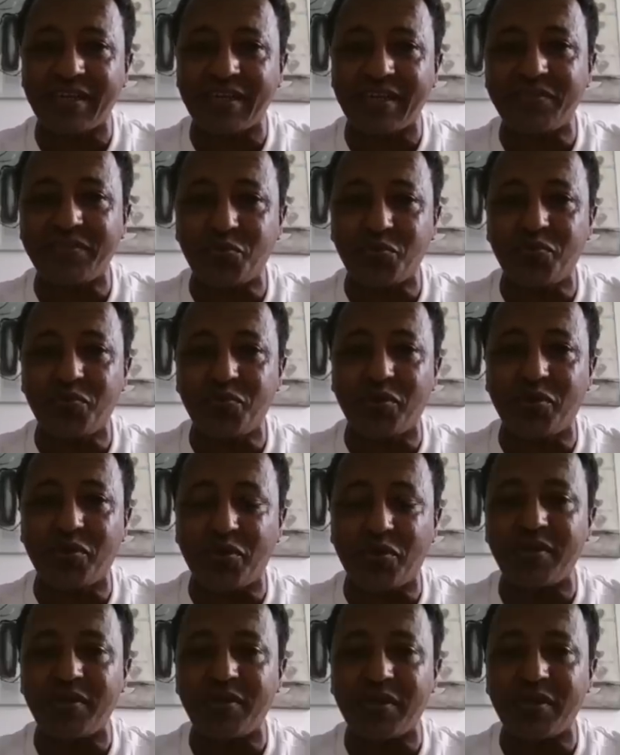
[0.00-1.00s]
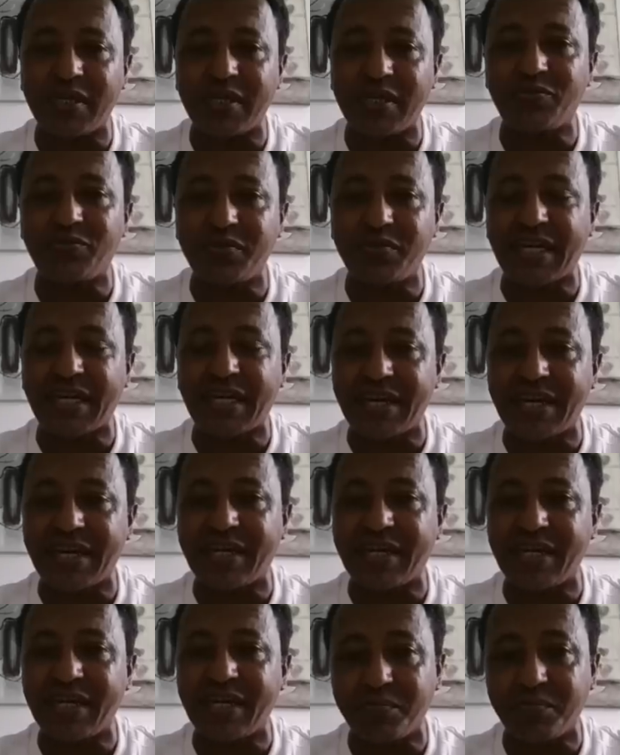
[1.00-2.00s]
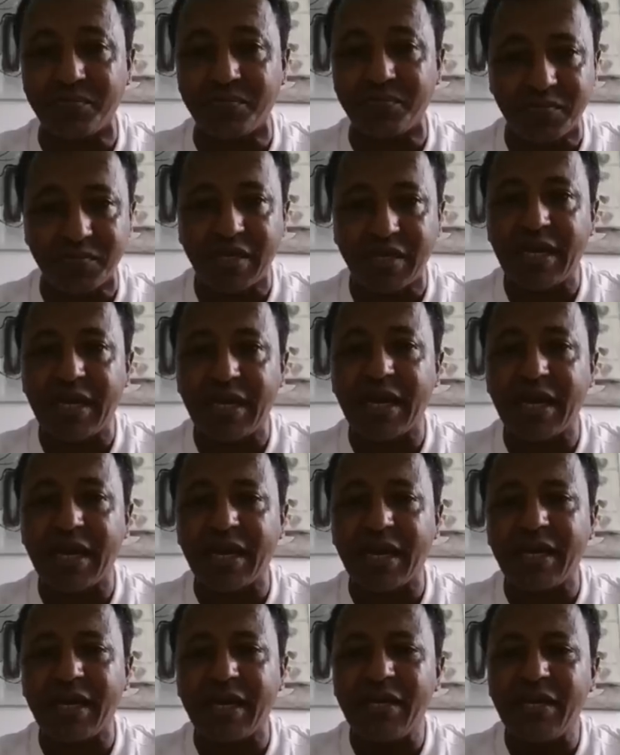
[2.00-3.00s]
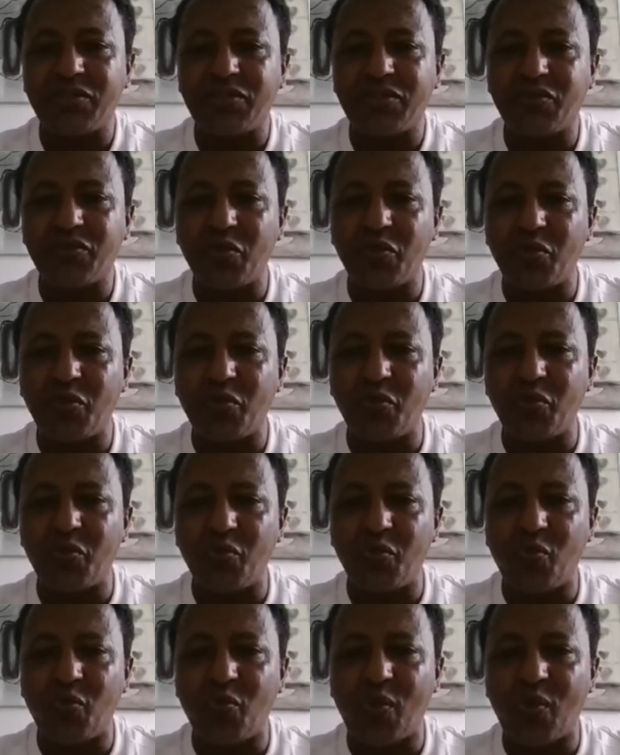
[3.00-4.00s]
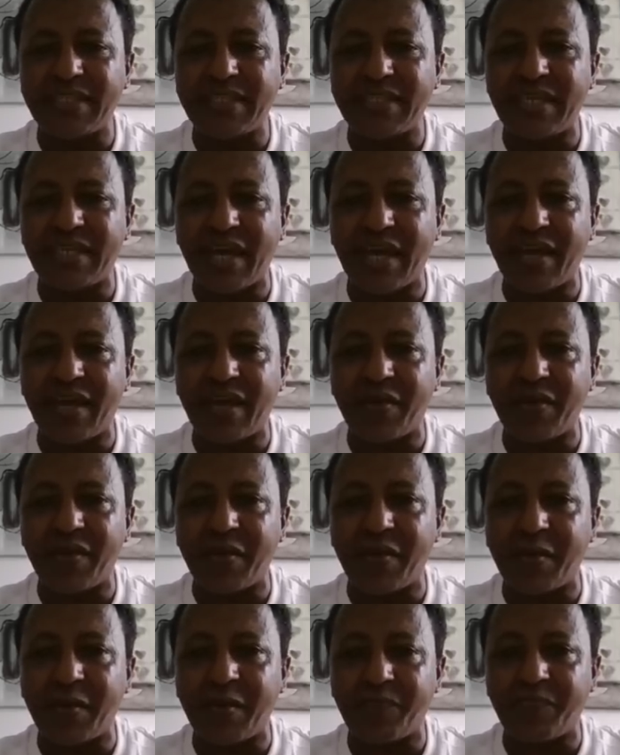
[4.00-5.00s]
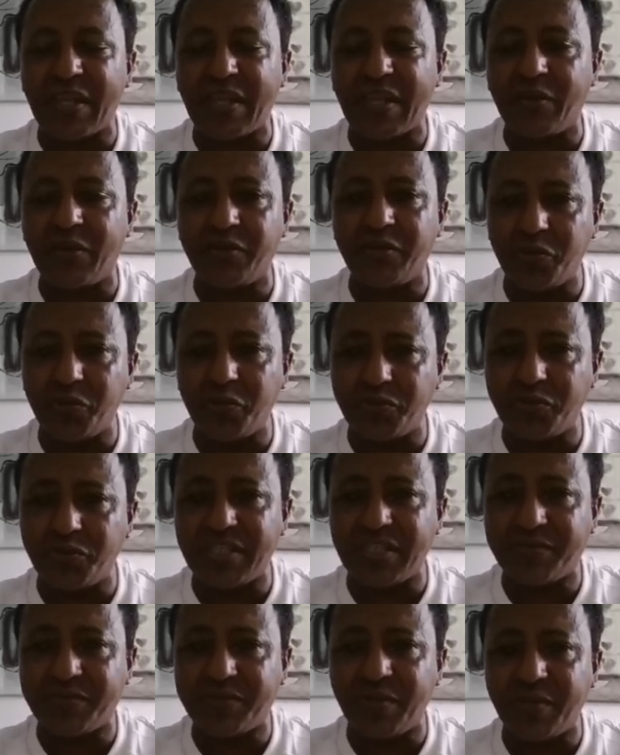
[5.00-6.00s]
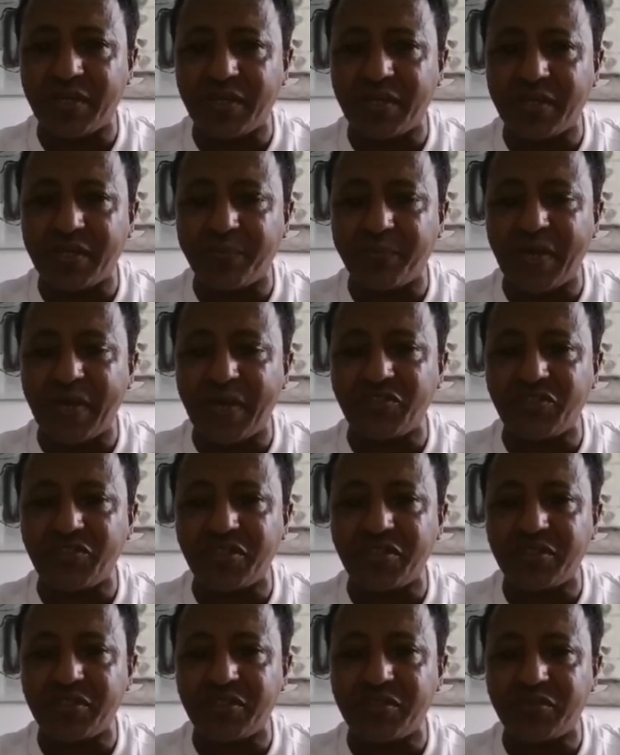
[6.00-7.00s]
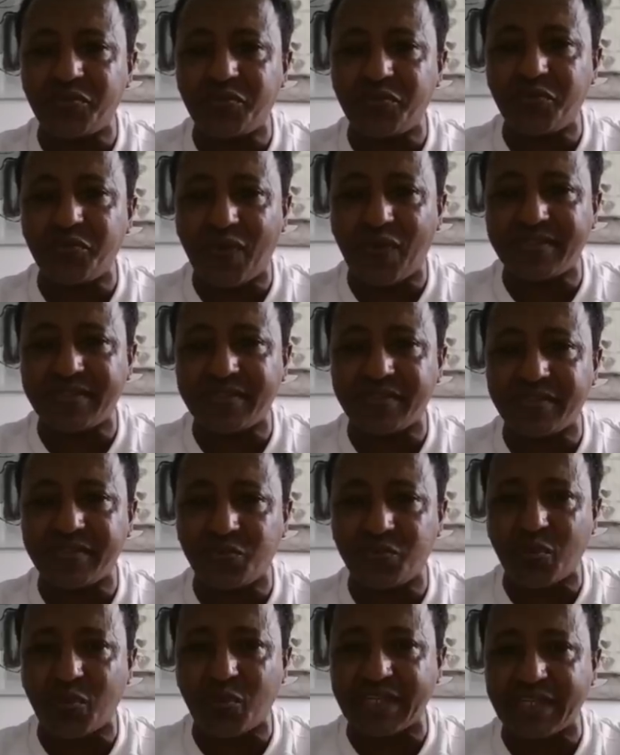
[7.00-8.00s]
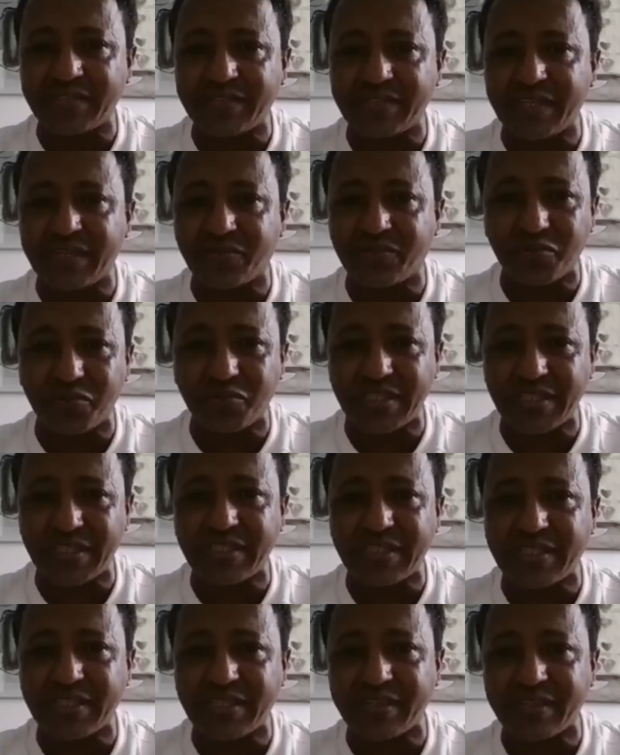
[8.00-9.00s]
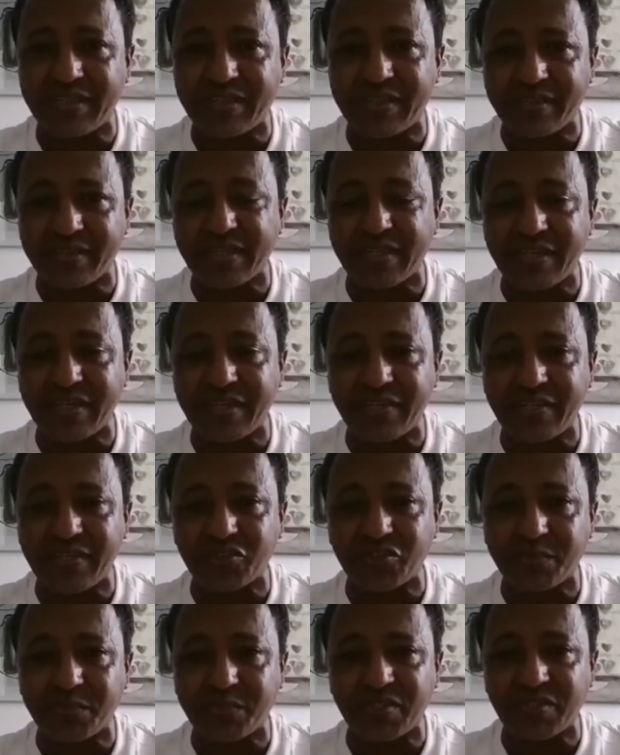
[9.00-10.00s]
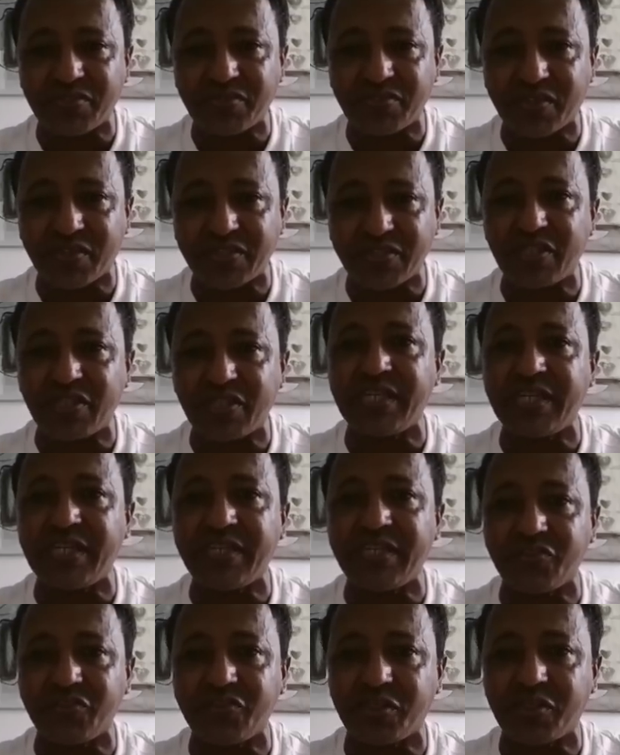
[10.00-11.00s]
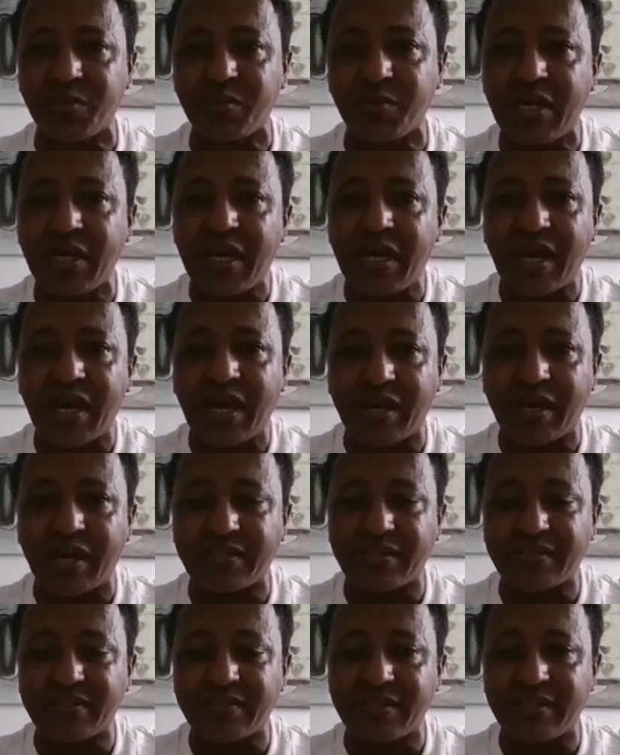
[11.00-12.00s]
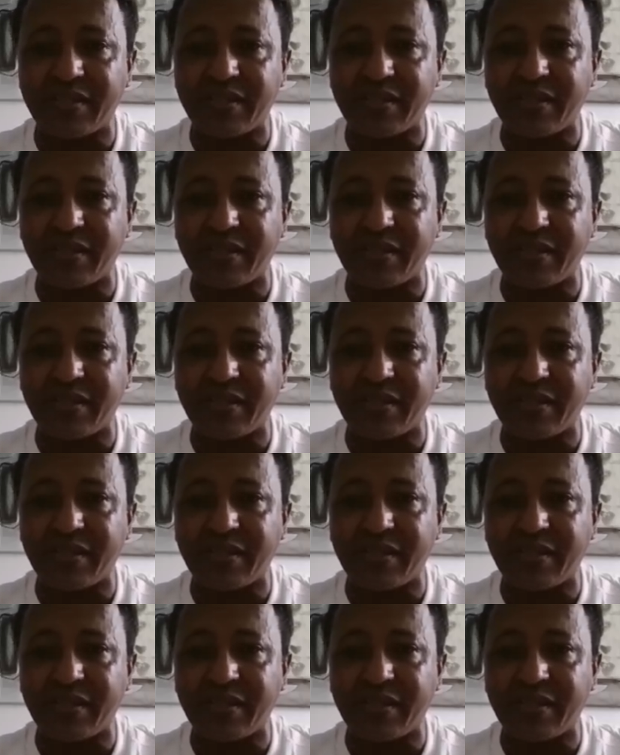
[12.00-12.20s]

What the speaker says: that it would go to the curriculum. So what you just mentioned two factors. One is the atrocities, and then the leadership, the strategic leadership, as